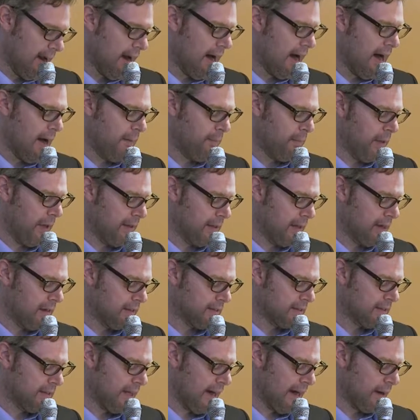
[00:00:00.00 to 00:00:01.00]
And the
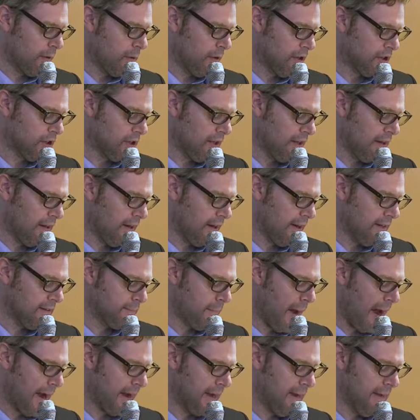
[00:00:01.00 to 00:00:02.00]
answer to that question lies
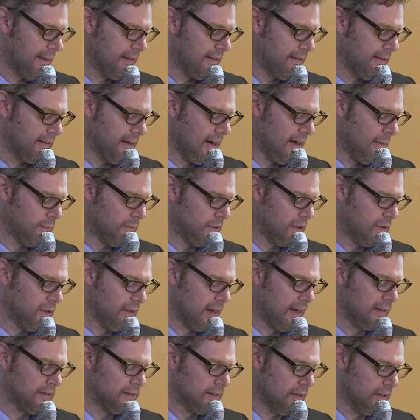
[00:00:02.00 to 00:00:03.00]
back in
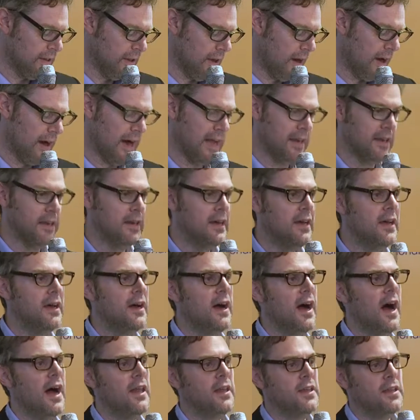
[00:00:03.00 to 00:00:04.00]
2009,
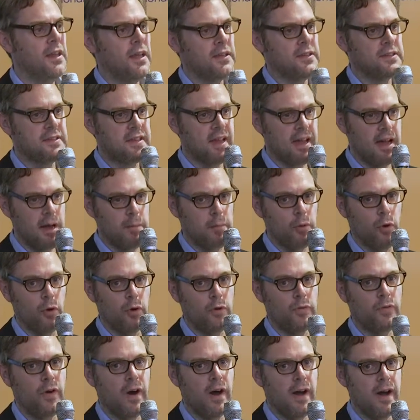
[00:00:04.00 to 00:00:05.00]
and another tower
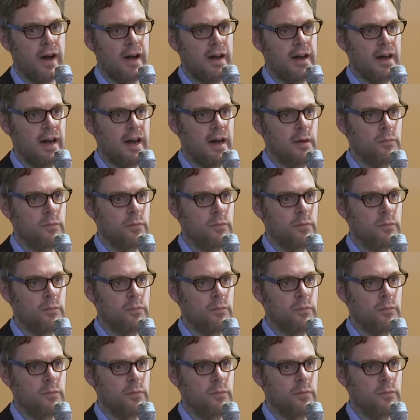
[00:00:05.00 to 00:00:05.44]
block fire,